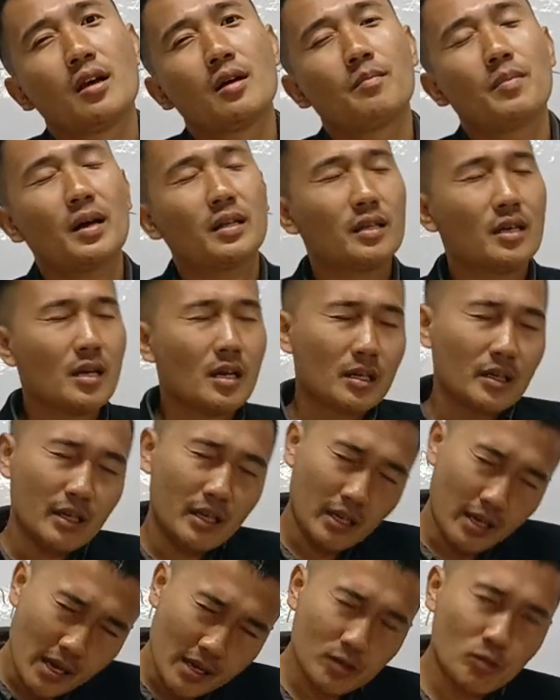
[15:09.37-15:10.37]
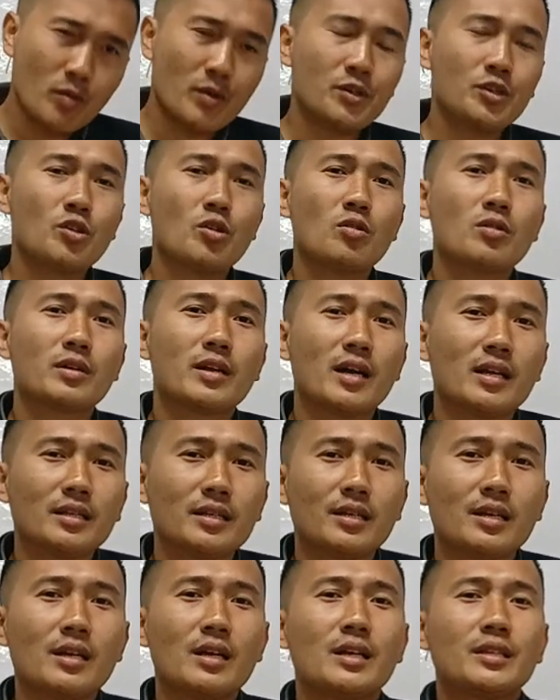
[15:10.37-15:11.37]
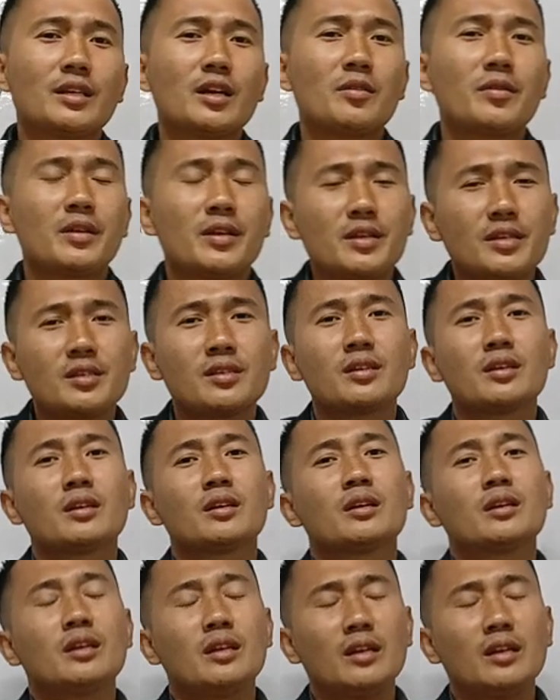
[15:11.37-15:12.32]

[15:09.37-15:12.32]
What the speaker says: but he has to ensure that there is